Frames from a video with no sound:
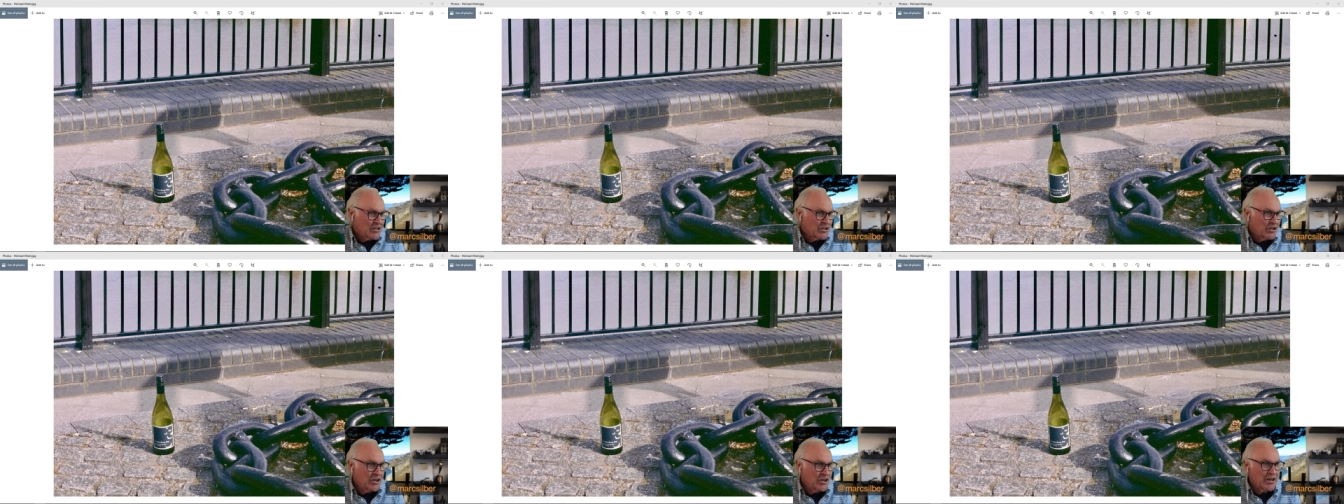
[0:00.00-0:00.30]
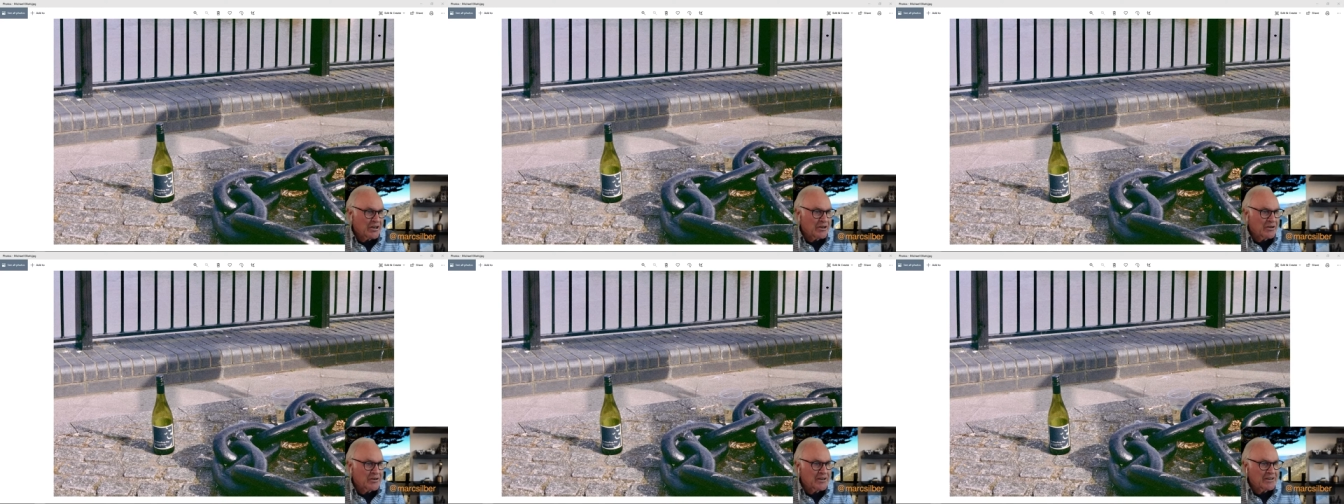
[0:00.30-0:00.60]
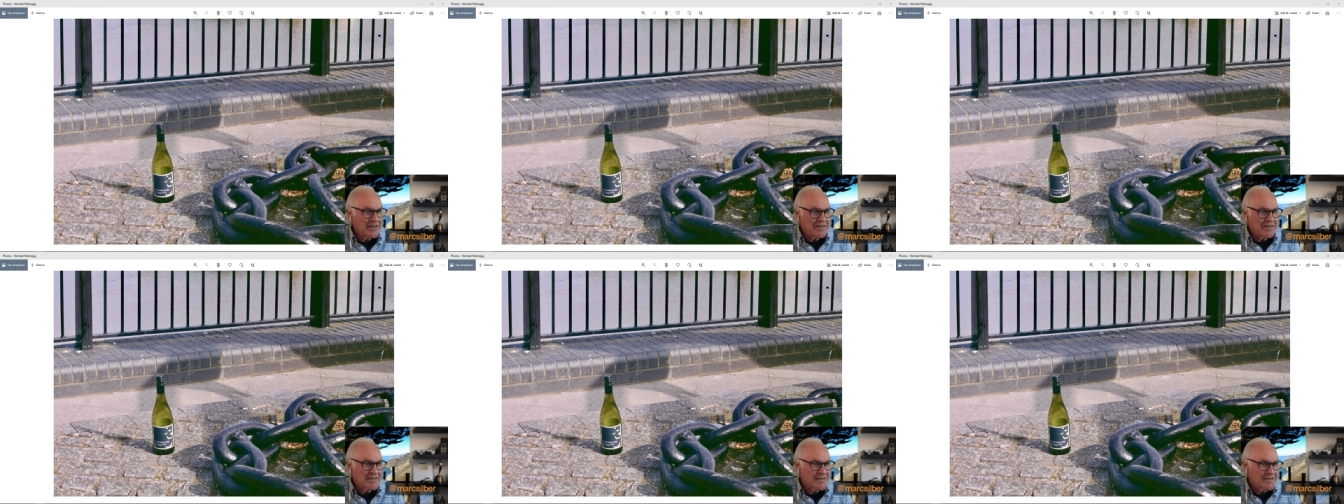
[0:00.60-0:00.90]
you know,
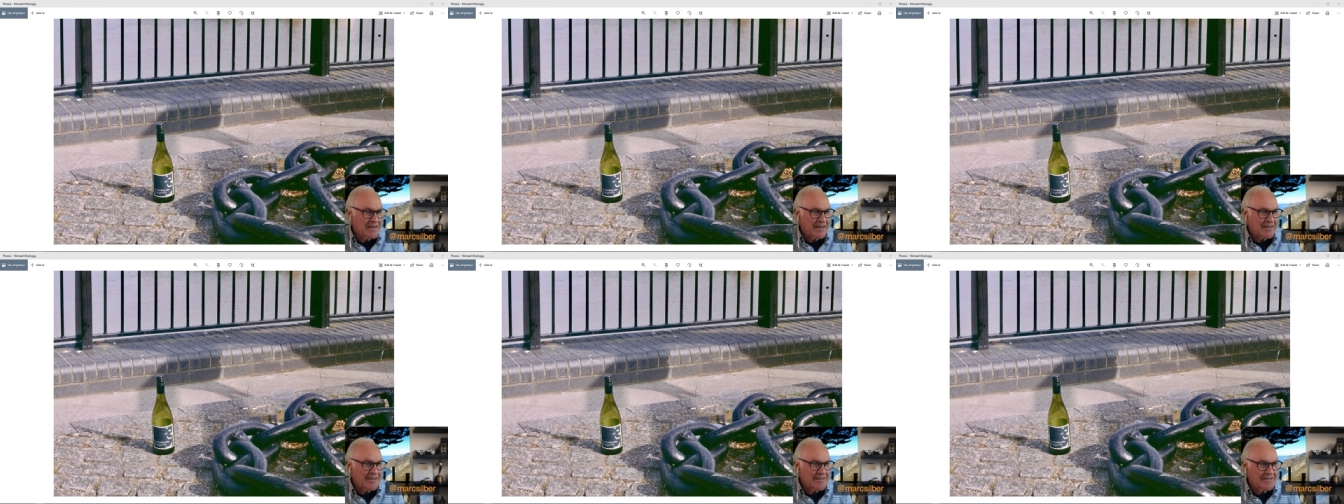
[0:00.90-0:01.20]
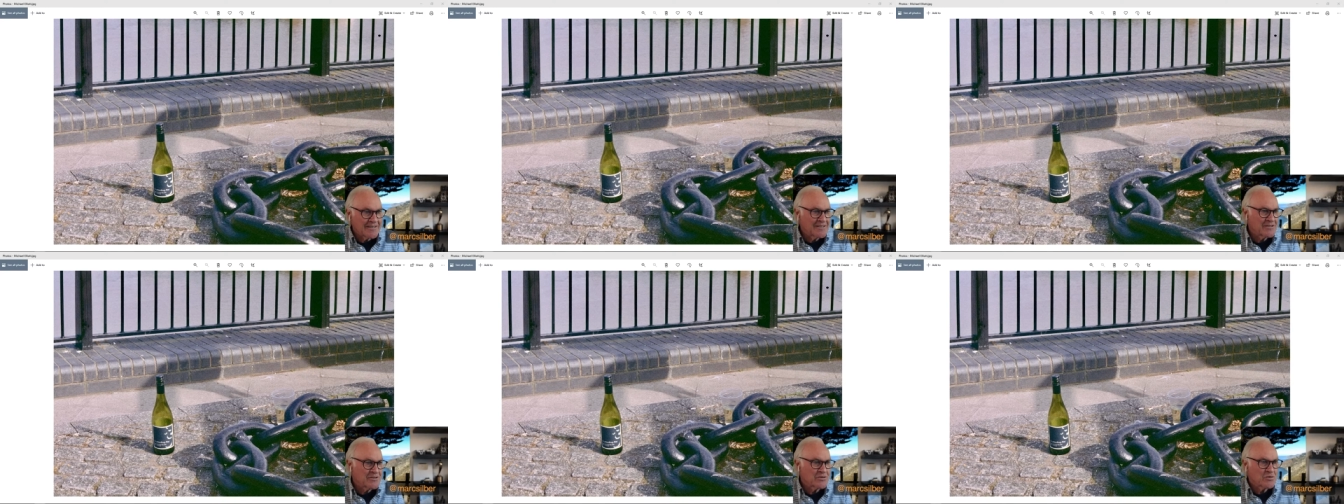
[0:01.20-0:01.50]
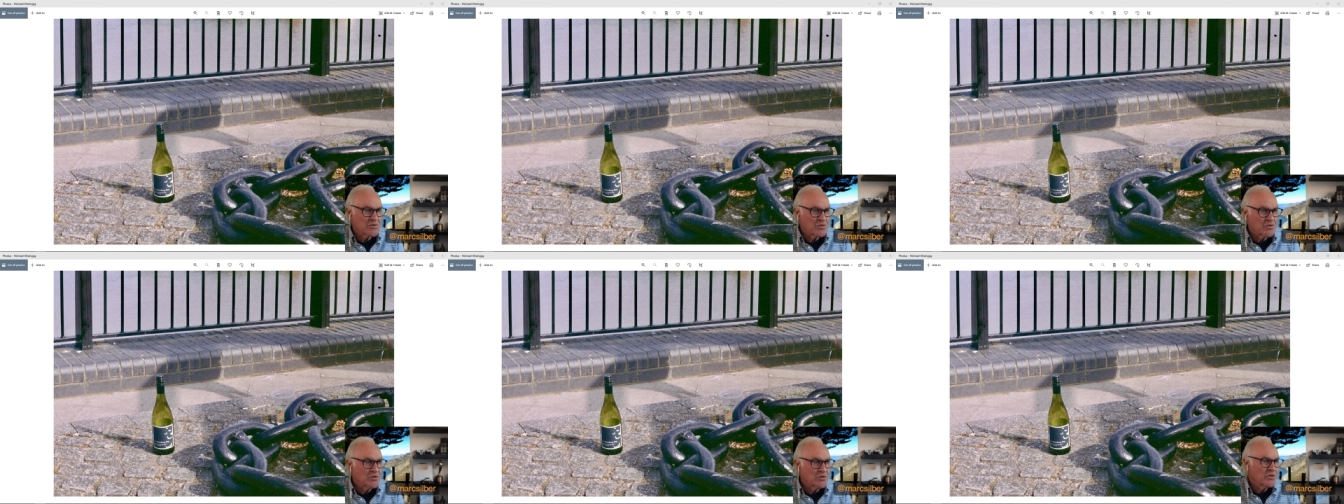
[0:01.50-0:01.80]
and a set
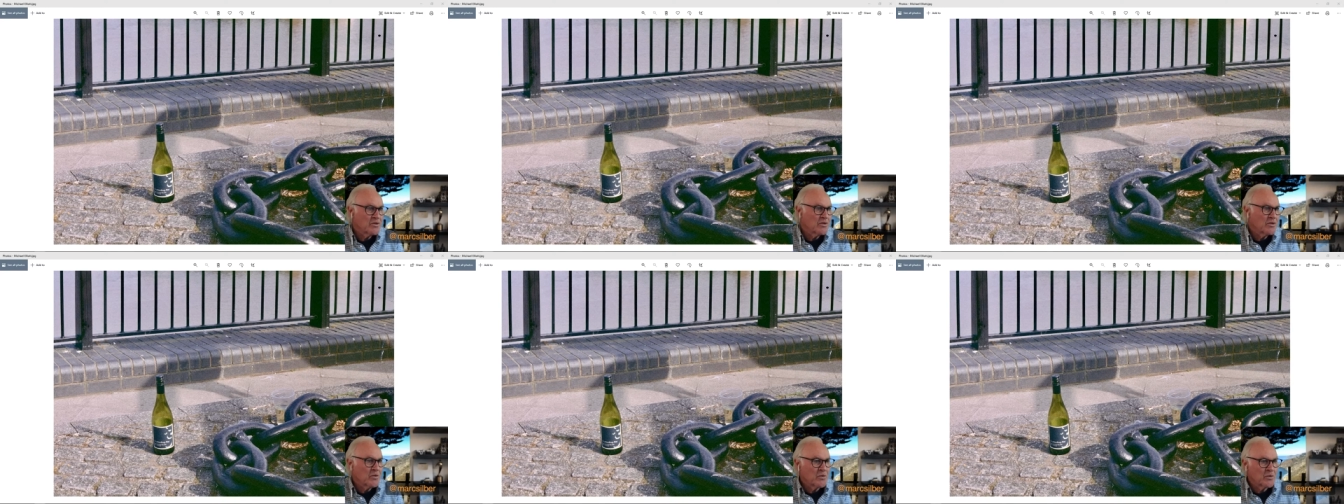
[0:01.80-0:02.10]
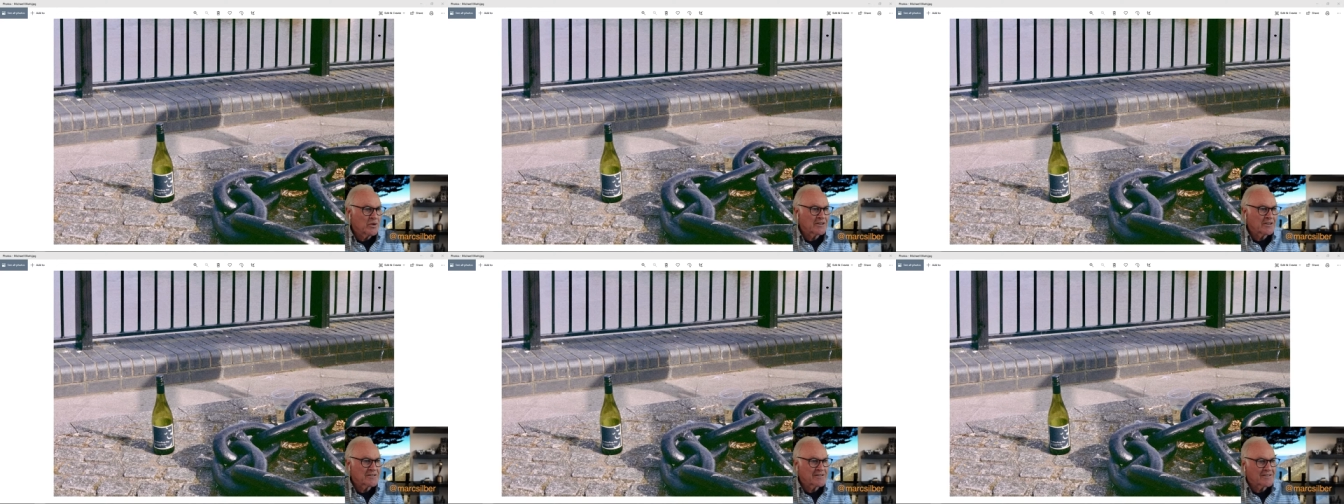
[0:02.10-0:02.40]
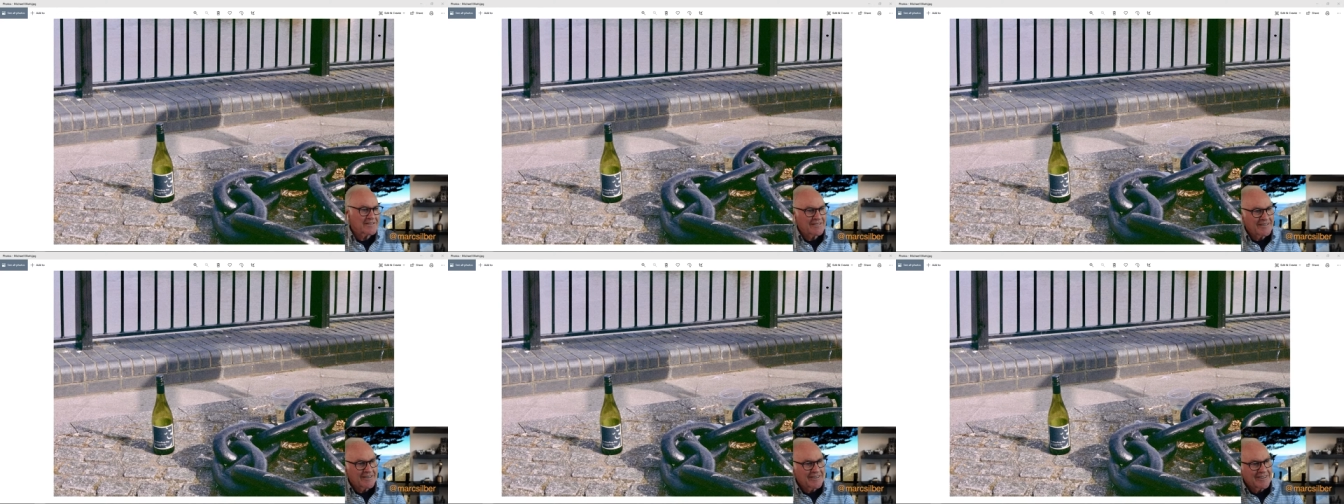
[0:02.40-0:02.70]
is
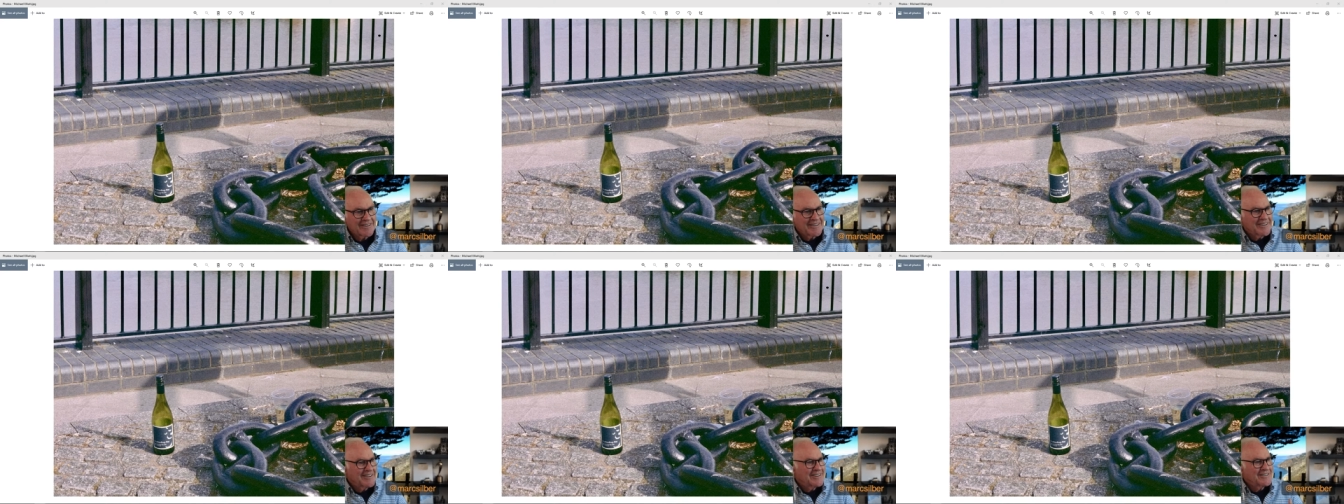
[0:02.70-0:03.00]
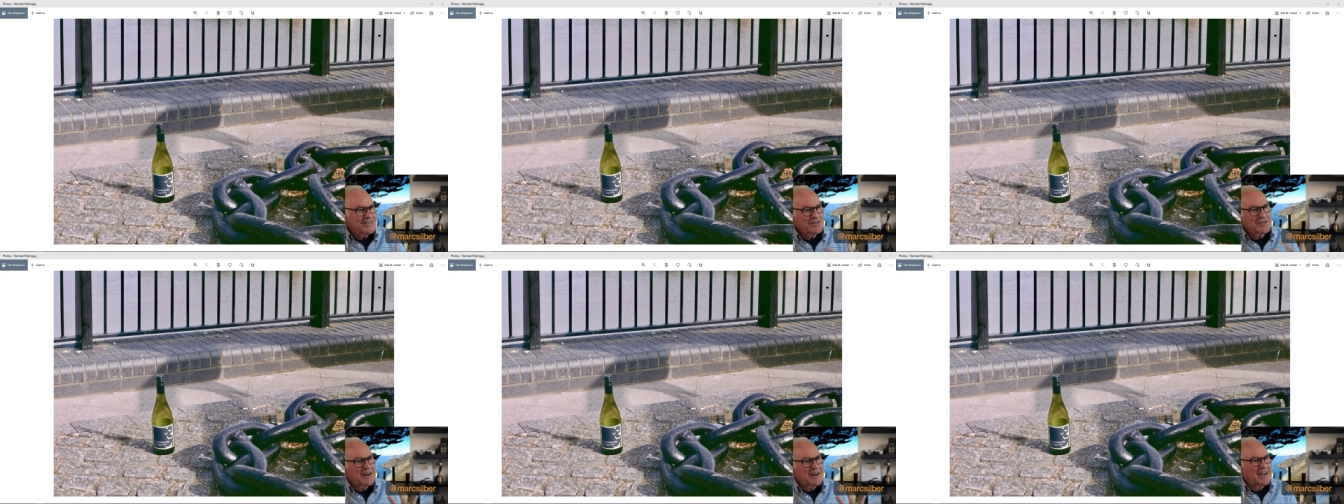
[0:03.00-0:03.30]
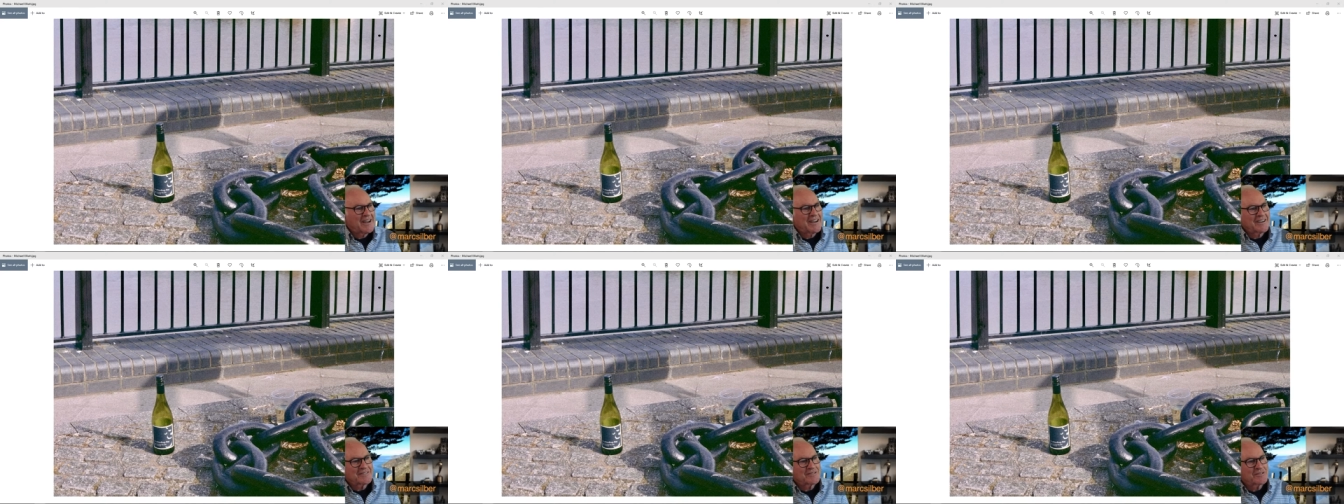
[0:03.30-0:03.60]
what's your
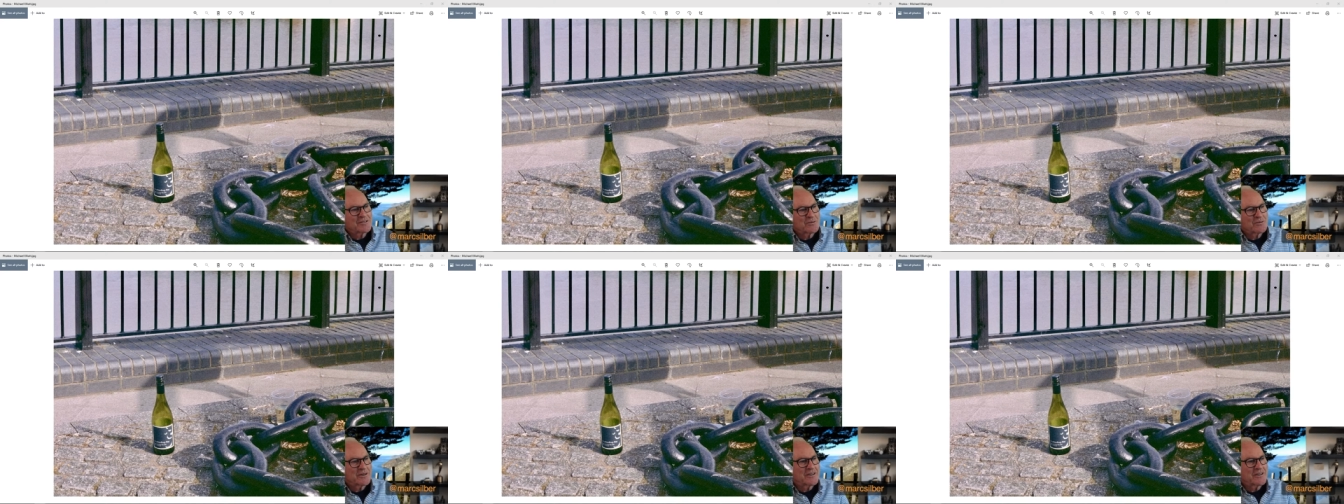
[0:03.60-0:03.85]
actor?